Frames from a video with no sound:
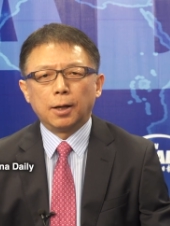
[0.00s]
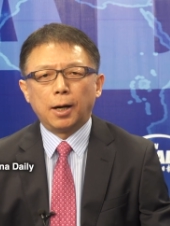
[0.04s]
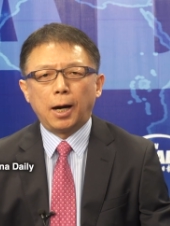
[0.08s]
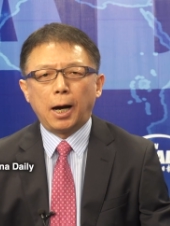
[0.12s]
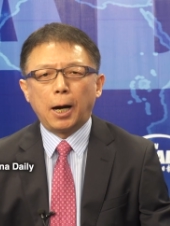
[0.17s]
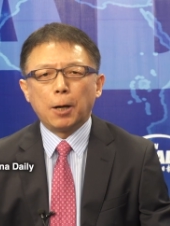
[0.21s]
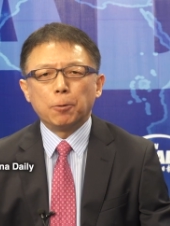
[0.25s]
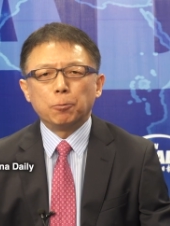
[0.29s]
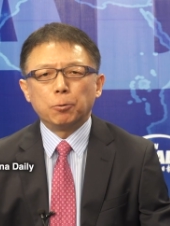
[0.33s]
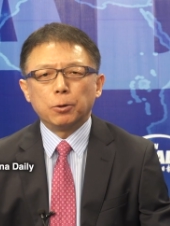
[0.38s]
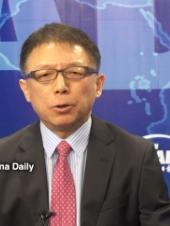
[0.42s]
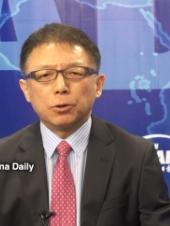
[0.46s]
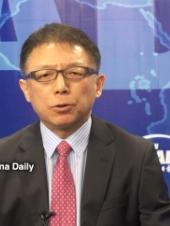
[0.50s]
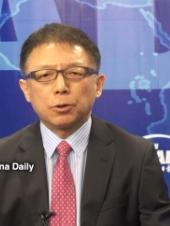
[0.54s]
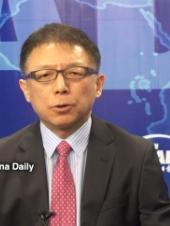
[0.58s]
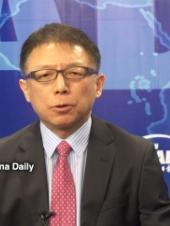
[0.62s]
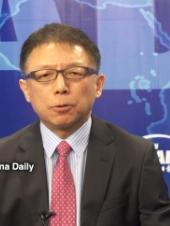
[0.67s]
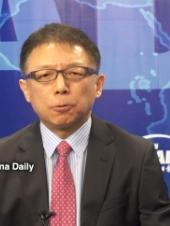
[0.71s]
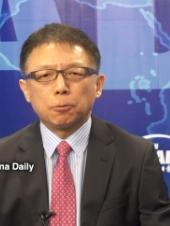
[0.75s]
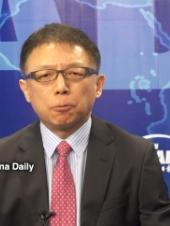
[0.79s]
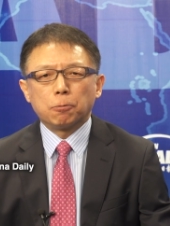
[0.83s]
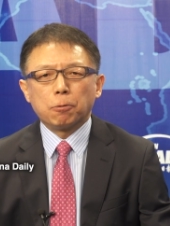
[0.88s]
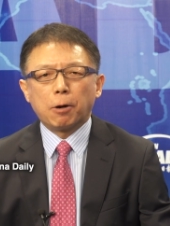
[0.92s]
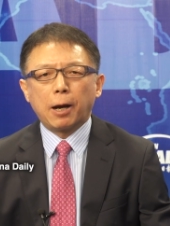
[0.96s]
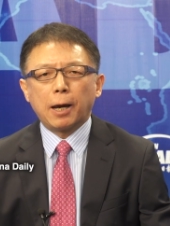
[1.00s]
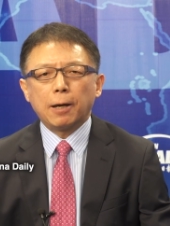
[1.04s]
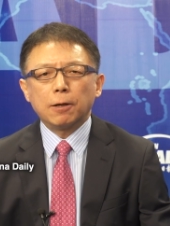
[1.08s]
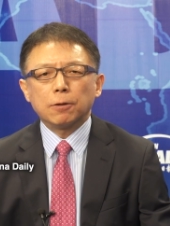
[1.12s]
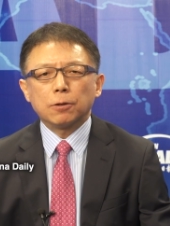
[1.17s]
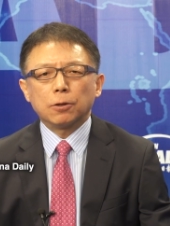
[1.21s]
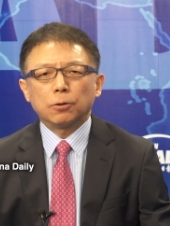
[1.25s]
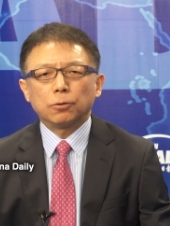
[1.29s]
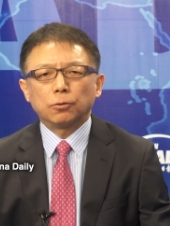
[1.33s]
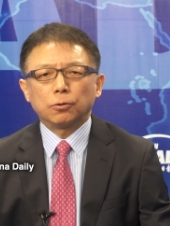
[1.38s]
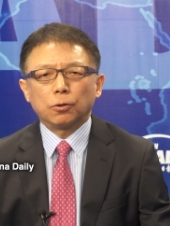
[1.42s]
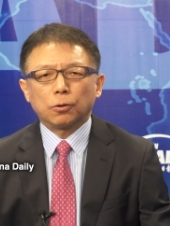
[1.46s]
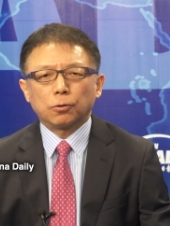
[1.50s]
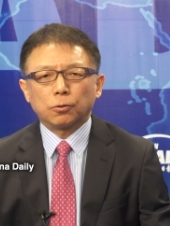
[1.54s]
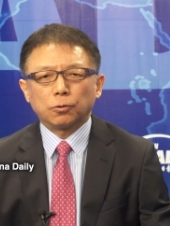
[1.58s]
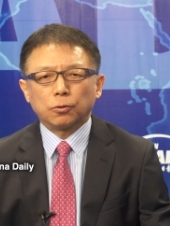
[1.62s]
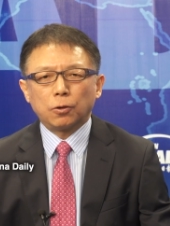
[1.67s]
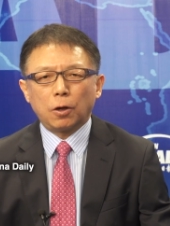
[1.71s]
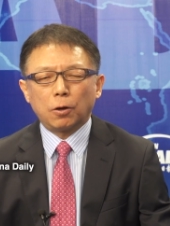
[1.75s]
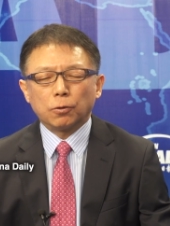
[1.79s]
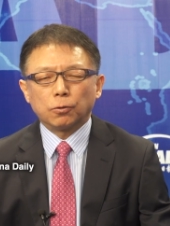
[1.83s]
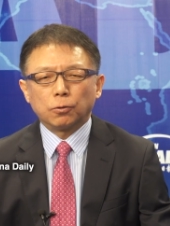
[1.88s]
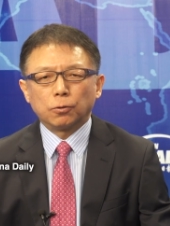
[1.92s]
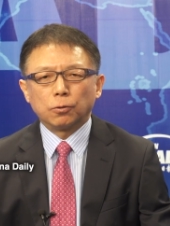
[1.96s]
I wish great
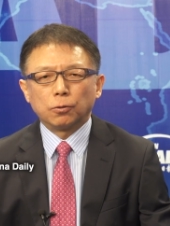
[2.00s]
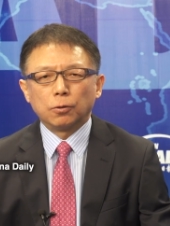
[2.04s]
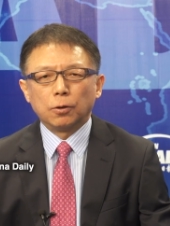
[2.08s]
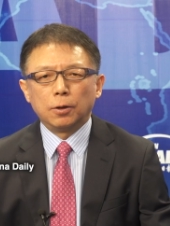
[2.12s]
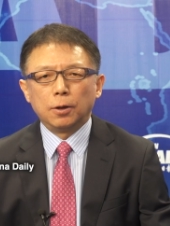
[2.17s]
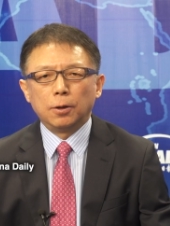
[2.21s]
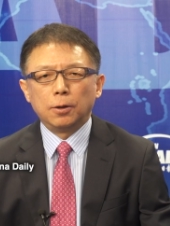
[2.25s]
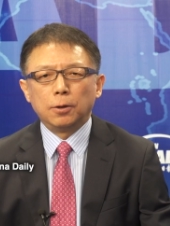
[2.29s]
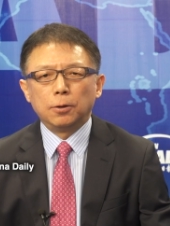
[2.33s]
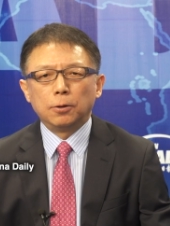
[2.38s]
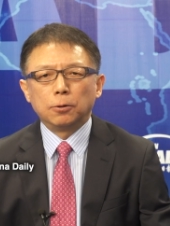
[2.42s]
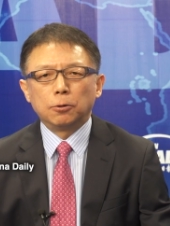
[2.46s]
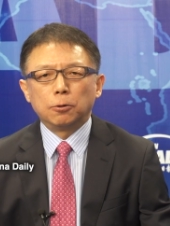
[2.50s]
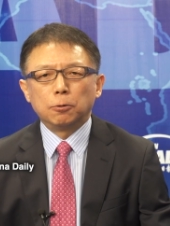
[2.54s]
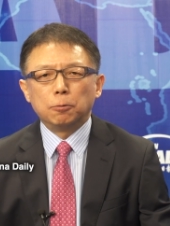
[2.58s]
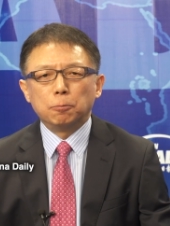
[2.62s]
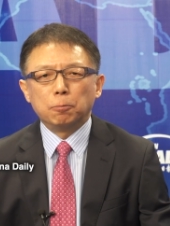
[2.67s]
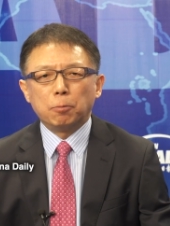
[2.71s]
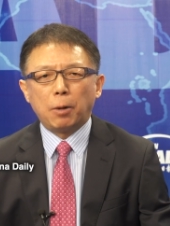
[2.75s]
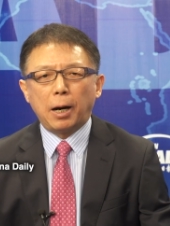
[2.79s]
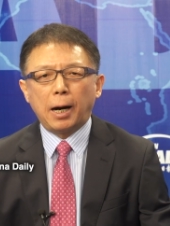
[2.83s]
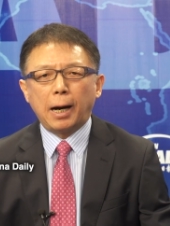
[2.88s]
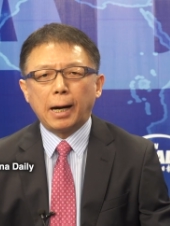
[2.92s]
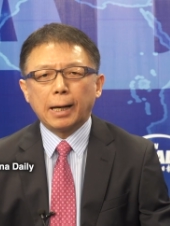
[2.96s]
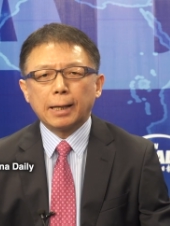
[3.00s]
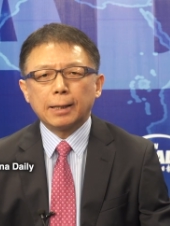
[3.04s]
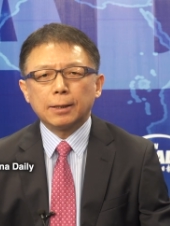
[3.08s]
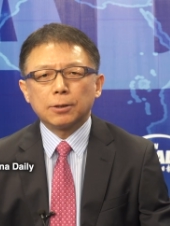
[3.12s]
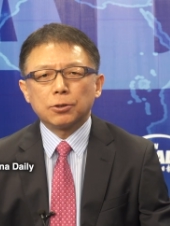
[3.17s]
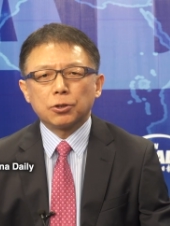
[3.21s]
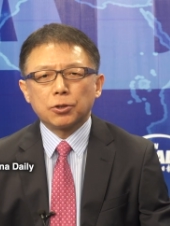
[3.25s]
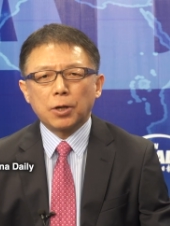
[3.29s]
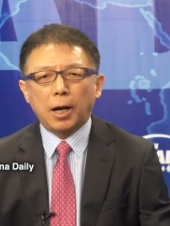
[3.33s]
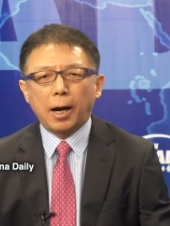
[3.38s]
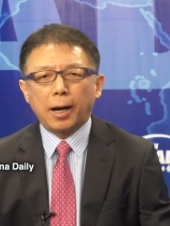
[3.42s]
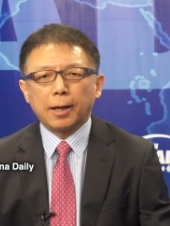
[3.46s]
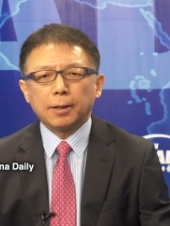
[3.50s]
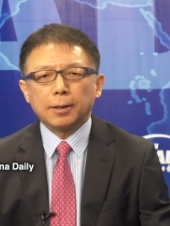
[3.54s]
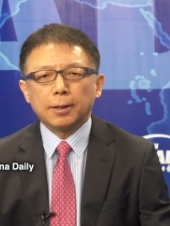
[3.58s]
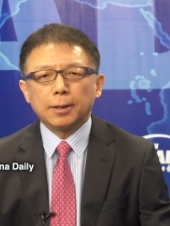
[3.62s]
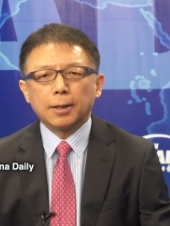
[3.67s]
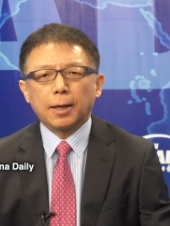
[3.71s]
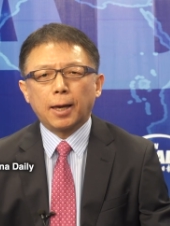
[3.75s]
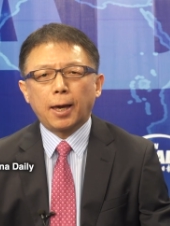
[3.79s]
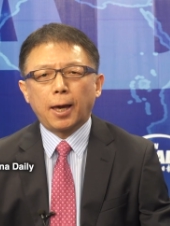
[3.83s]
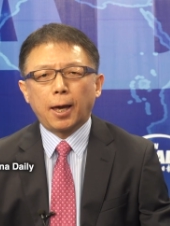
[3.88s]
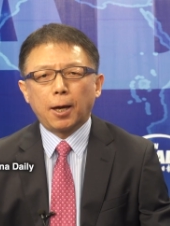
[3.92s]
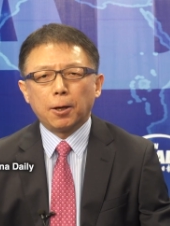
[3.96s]
success to my
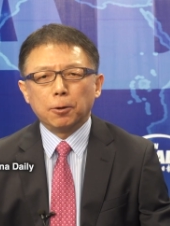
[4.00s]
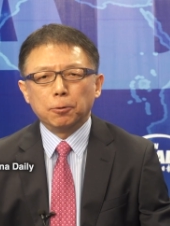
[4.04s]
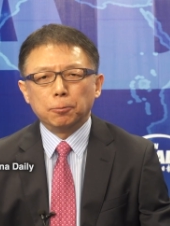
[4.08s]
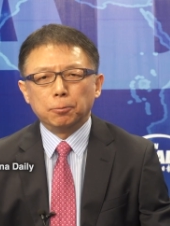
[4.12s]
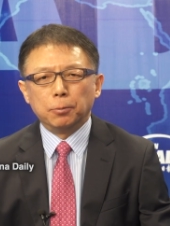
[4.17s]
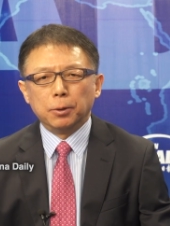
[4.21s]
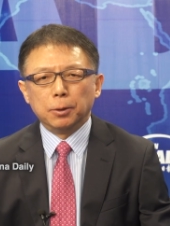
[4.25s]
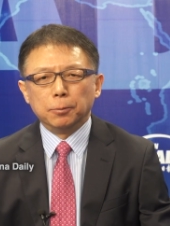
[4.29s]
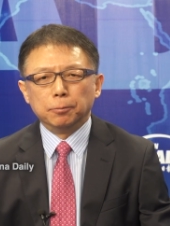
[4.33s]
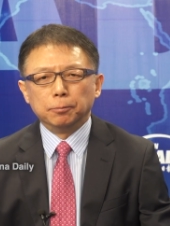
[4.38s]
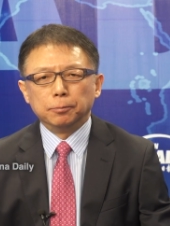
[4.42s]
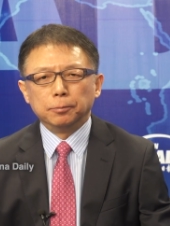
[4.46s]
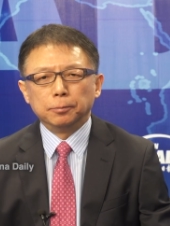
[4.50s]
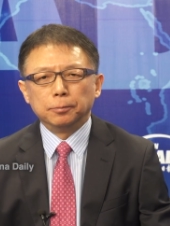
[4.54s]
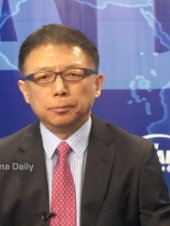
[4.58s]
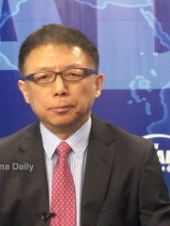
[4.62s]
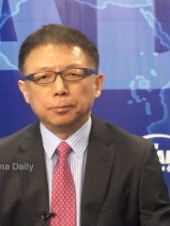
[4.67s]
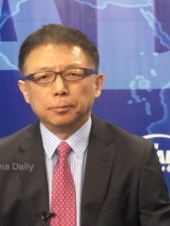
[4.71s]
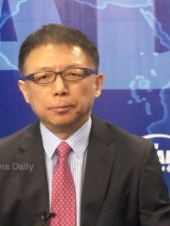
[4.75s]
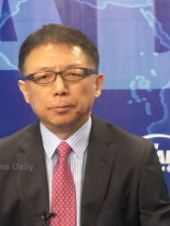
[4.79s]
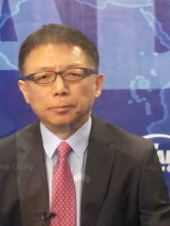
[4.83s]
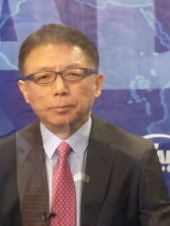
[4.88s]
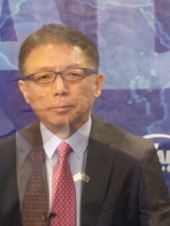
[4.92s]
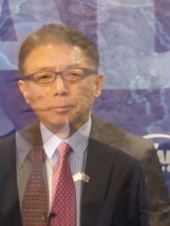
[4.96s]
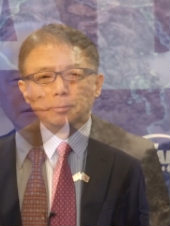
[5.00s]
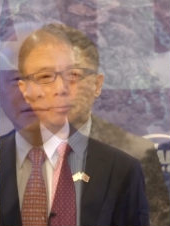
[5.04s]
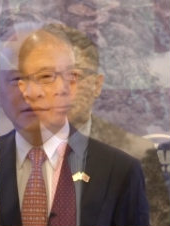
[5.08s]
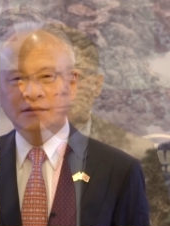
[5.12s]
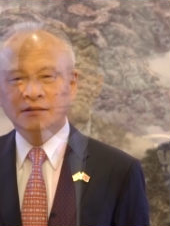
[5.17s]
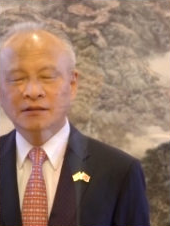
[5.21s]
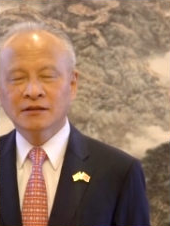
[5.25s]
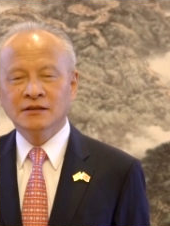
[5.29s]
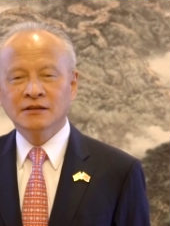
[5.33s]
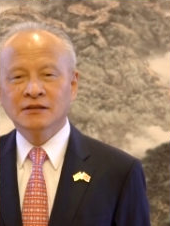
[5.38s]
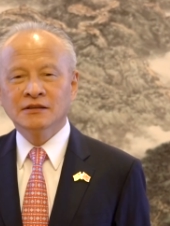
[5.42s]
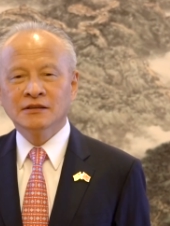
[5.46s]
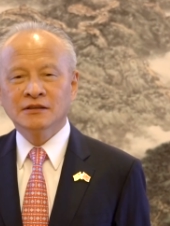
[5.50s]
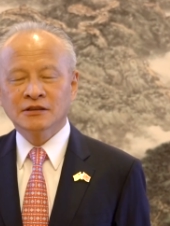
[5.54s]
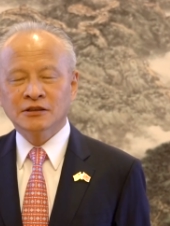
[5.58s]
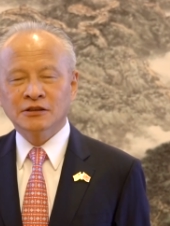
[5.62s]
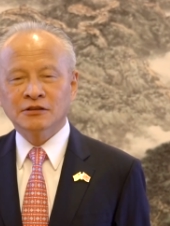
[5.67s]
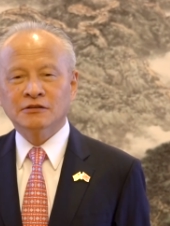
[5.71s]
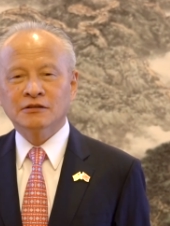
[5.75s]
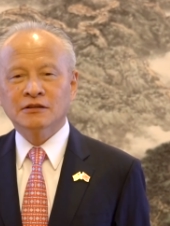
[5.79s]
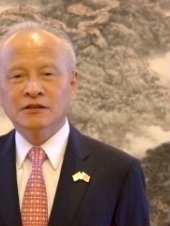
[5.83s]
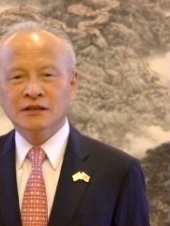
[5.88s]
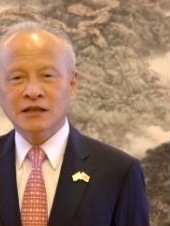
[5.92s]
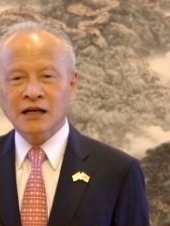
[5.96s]
China album. So
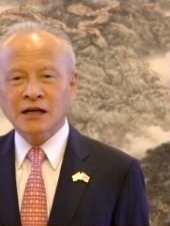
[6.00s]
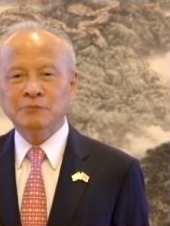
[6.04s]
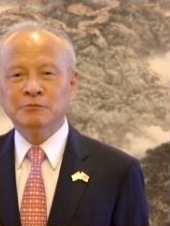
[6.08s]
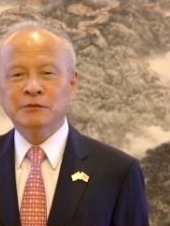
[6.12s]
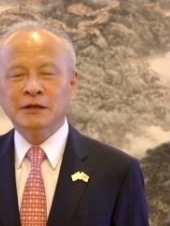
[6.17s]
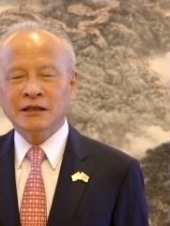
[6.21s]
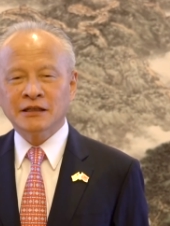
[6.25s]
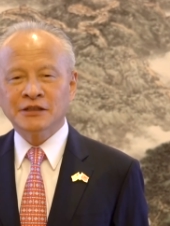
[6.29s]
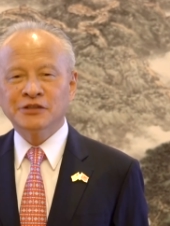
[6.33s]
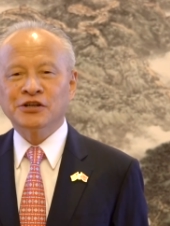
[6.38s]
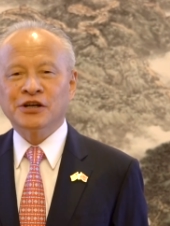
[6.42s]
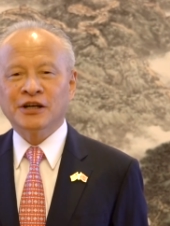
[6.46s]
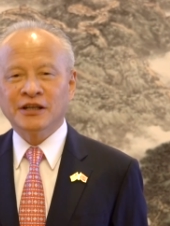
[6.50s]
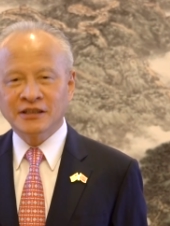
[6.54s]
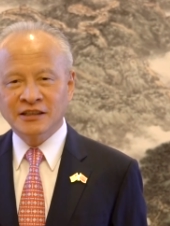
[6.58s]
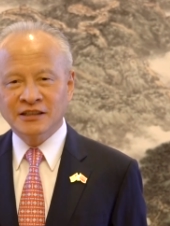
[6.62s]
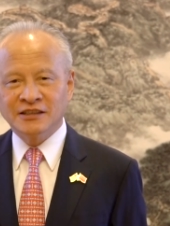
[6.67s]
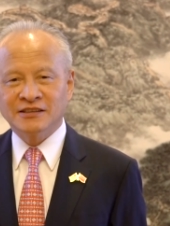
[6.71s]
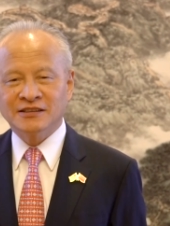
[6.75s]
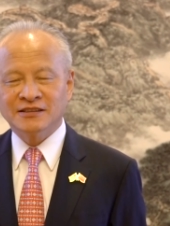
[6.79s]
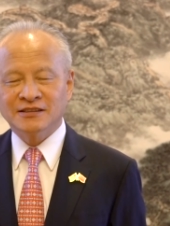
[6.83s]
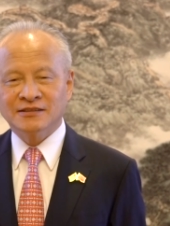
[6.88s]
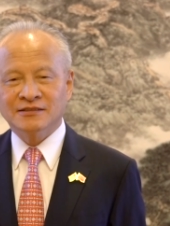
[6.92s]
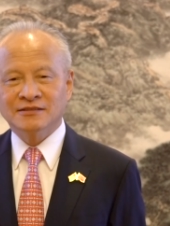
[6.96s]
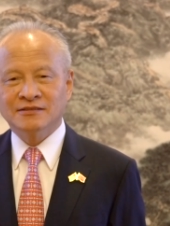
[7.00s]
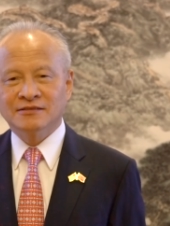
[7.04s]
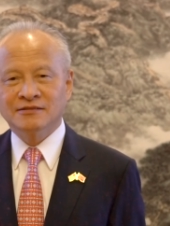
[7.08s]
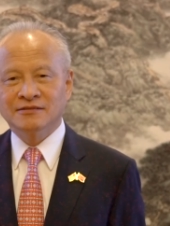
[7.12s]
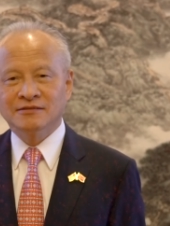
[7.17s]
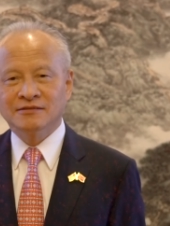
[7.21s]
come and join us.